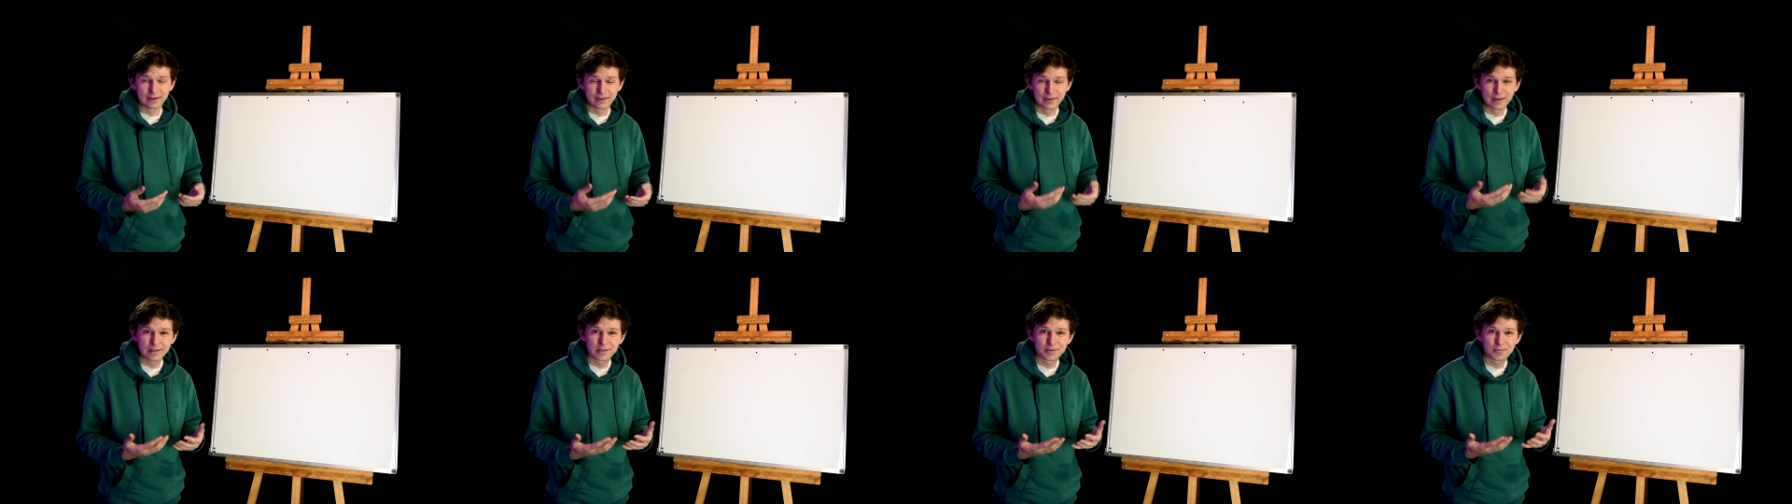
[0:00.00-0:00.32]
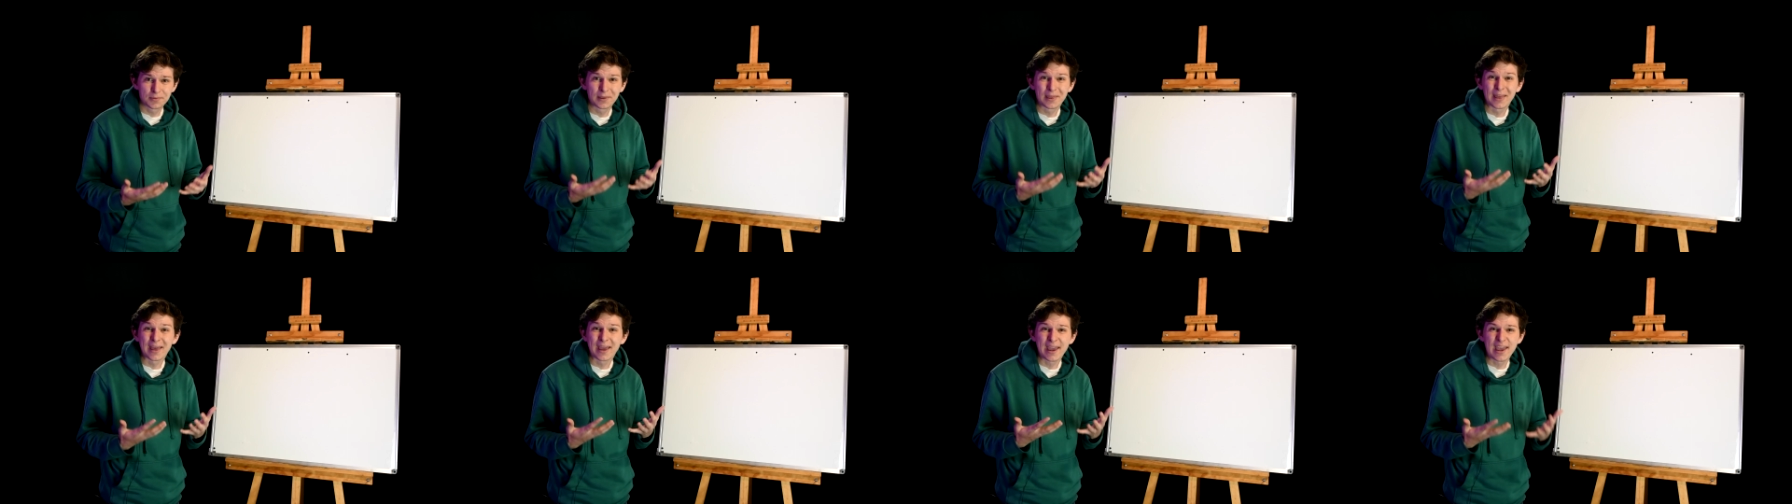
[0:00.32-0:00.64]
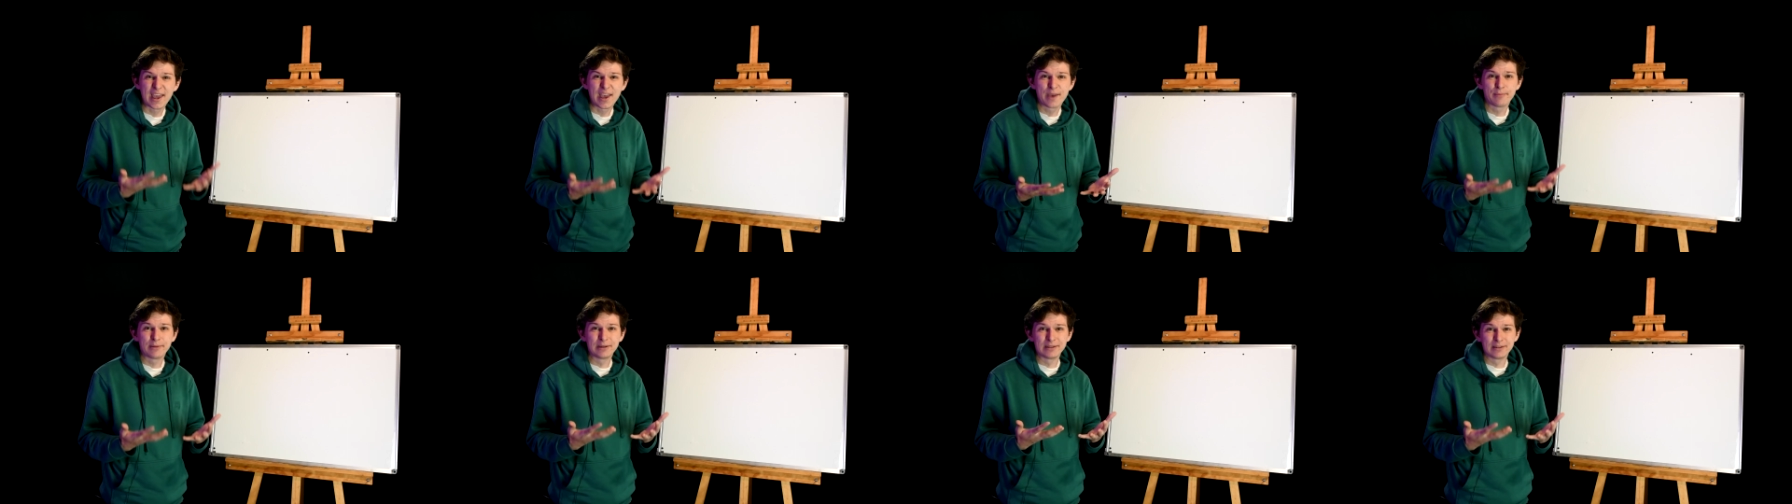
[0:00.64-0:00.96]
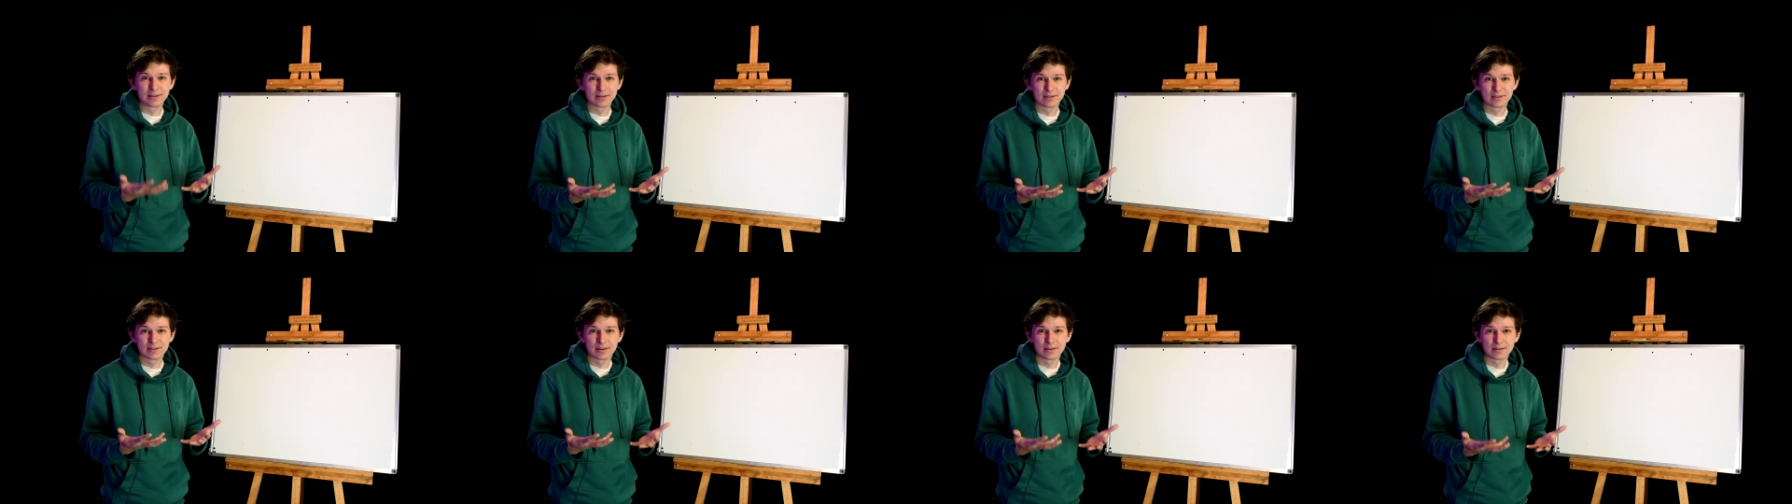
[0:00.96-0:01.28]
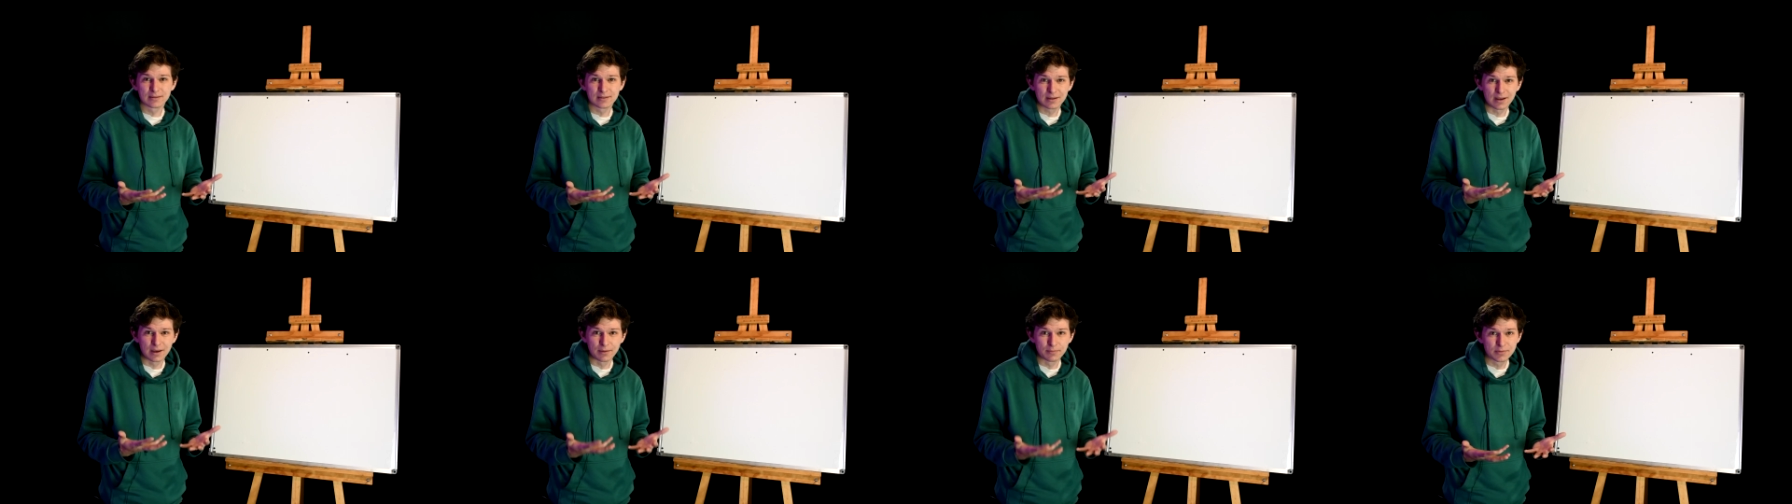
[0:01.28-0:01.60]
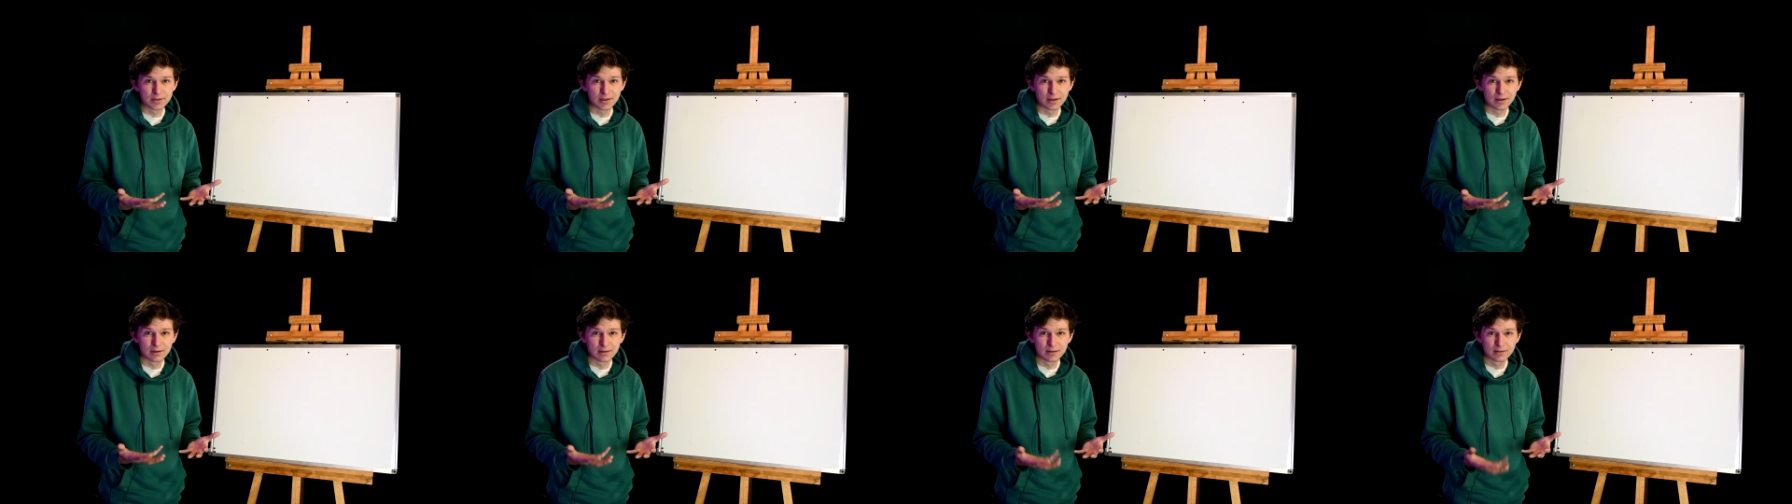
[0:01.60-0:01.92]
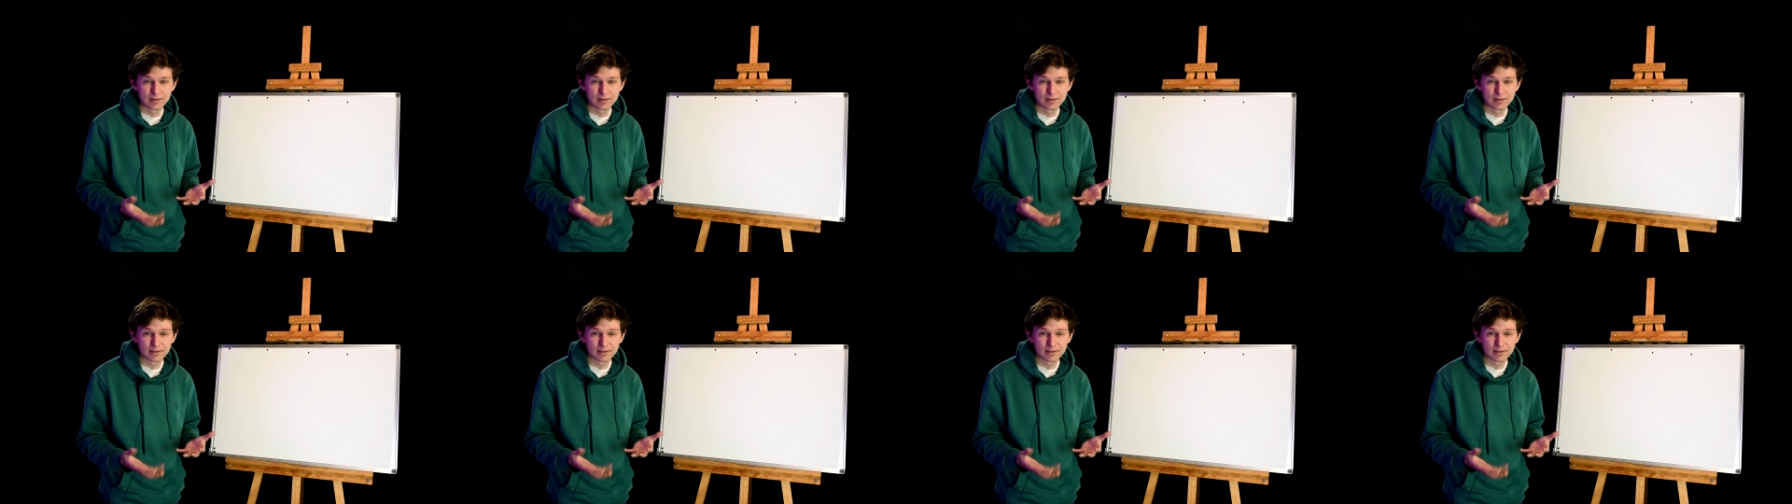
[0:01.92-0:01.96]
and that's where the Hamming distance comes in.